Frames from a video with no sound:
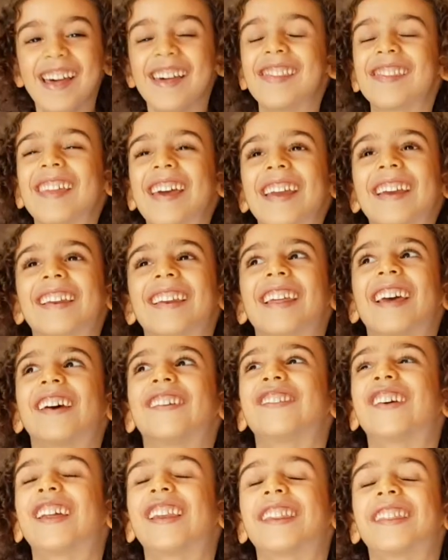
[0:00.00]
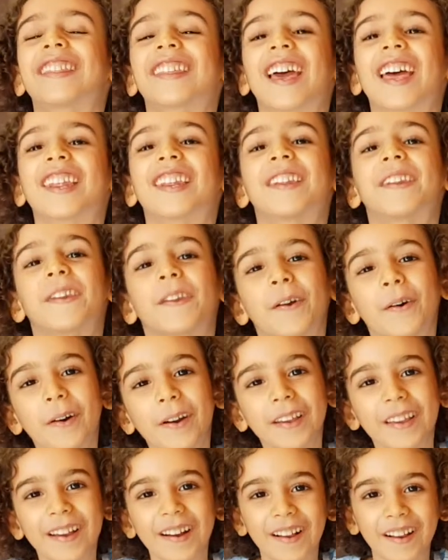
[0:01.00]
They live in the
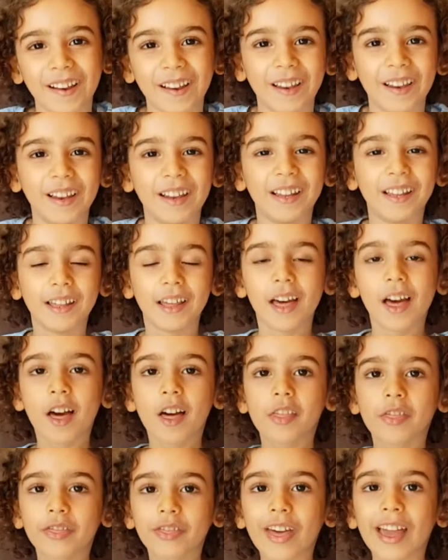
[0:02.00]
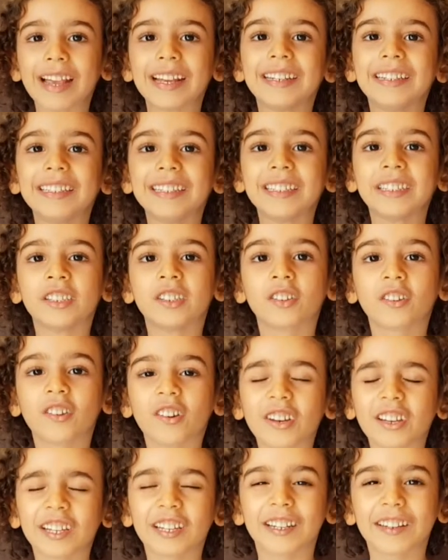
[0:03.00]
soil. They need
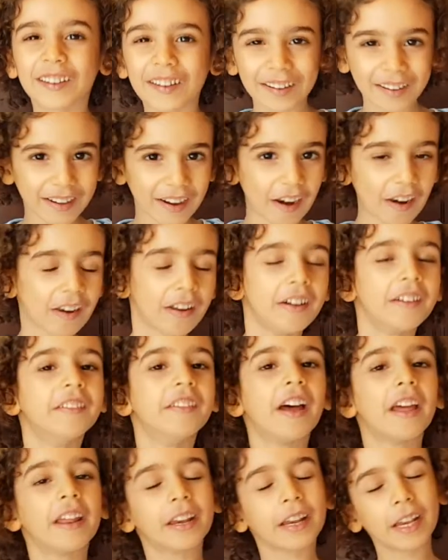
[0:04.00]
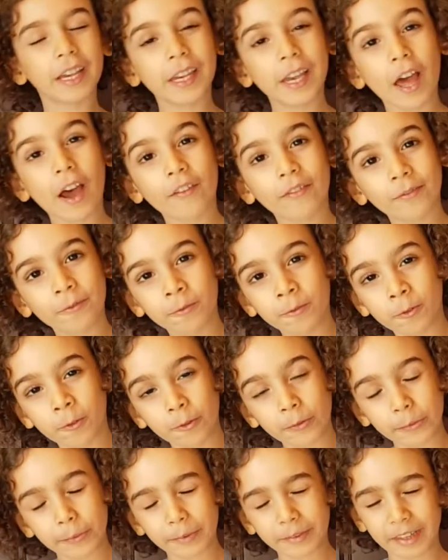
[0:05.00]
good soil with enough
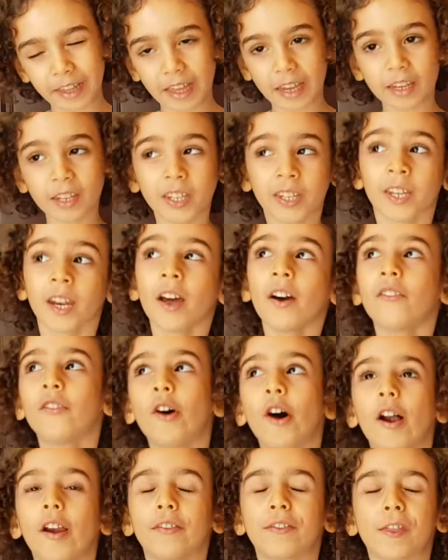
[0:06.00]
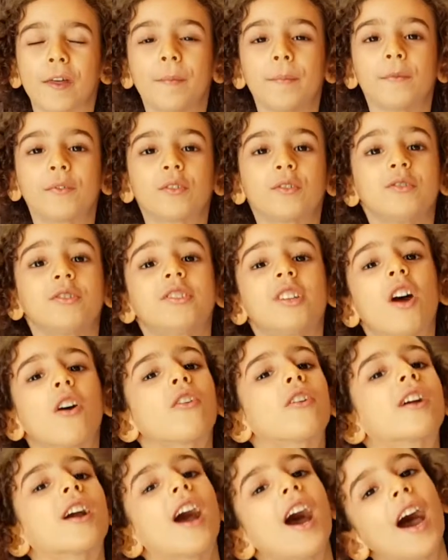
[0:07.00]
nutrients for them to
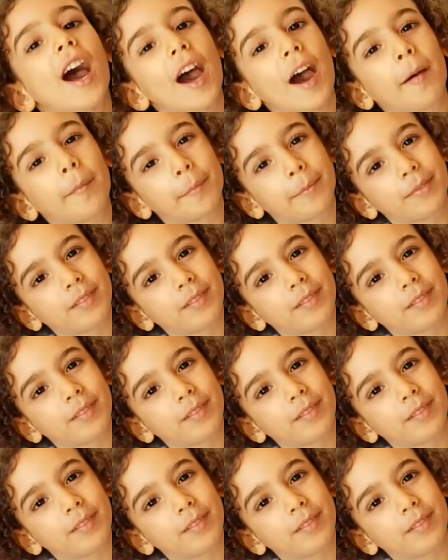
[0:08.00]
soak up.